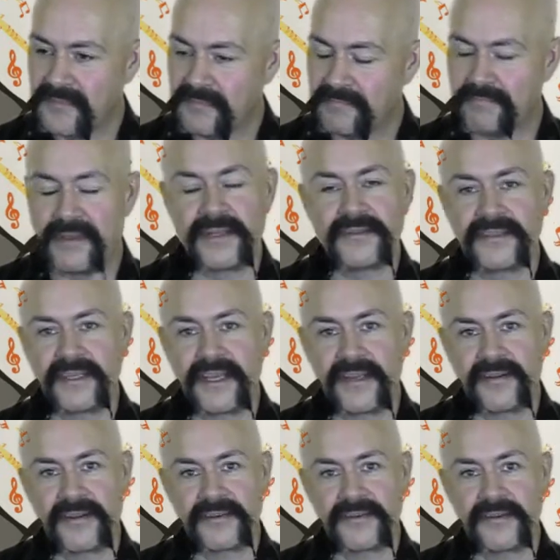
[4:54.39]
build
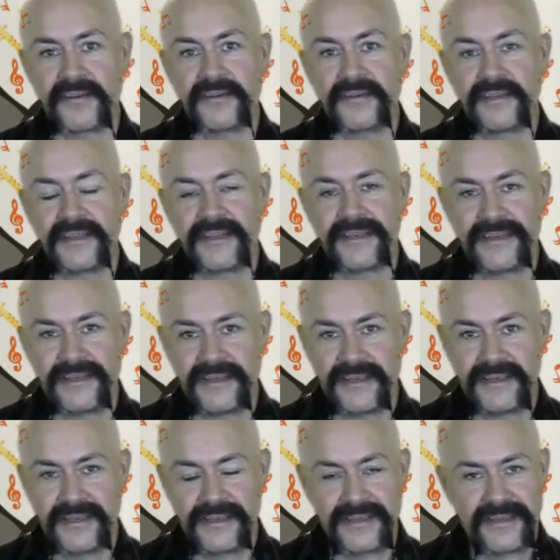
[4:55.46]
character,
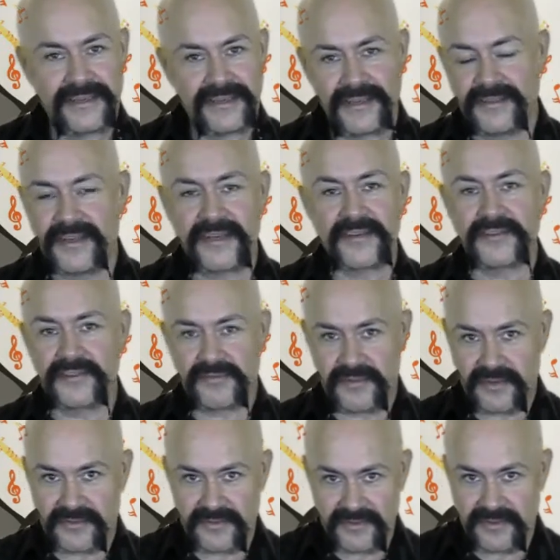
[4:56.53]
tell that
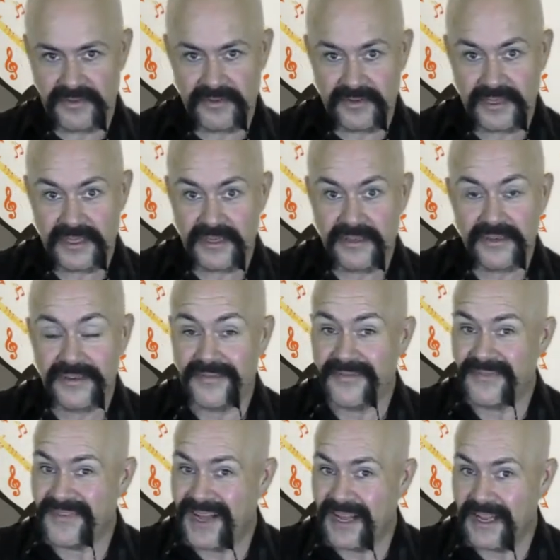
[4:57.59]
instructor to go to hell and
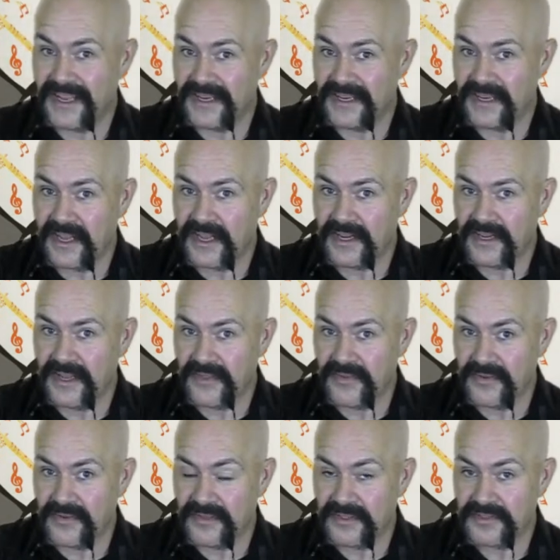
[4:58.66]
find
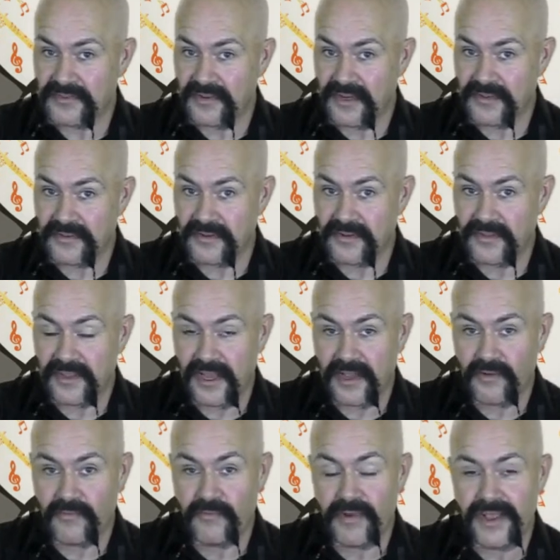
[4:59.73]
another instructor that
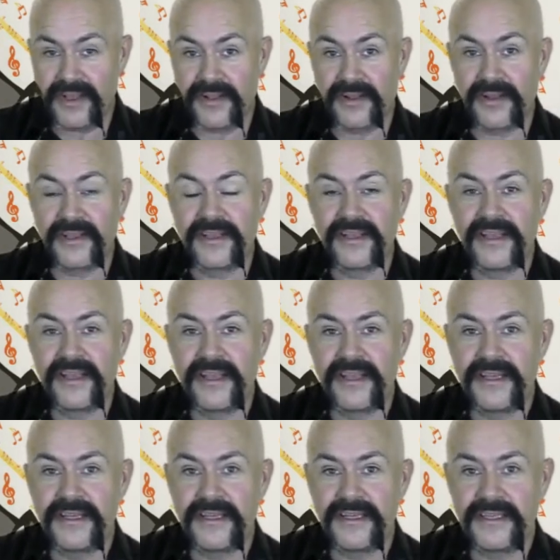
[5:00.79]
will
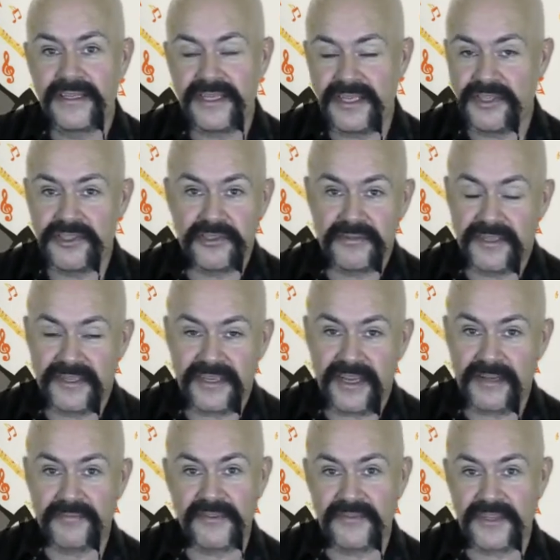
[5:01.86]
teach you the
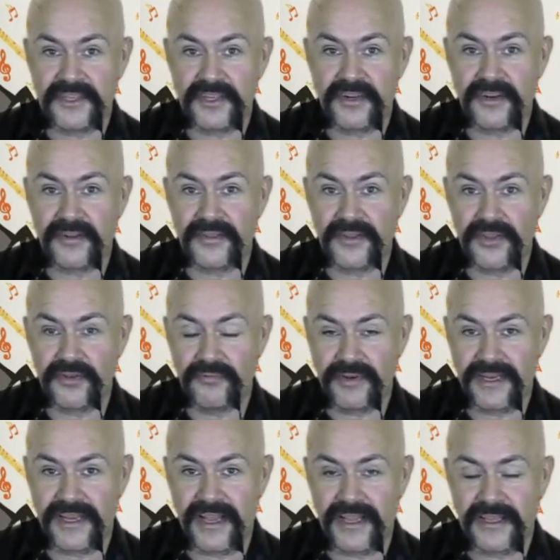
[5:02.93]
type of guitar that you
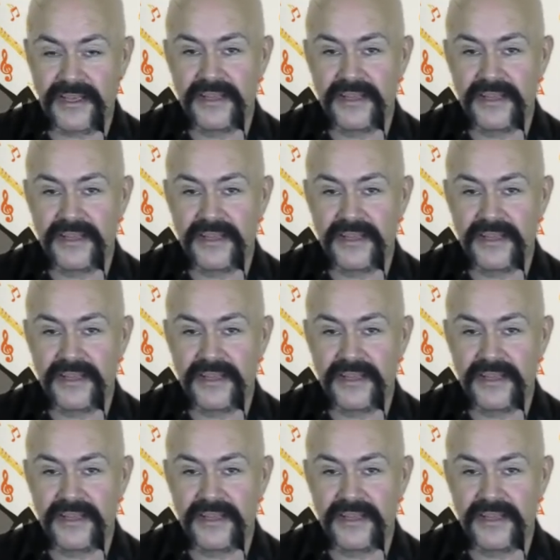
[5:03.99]
would like.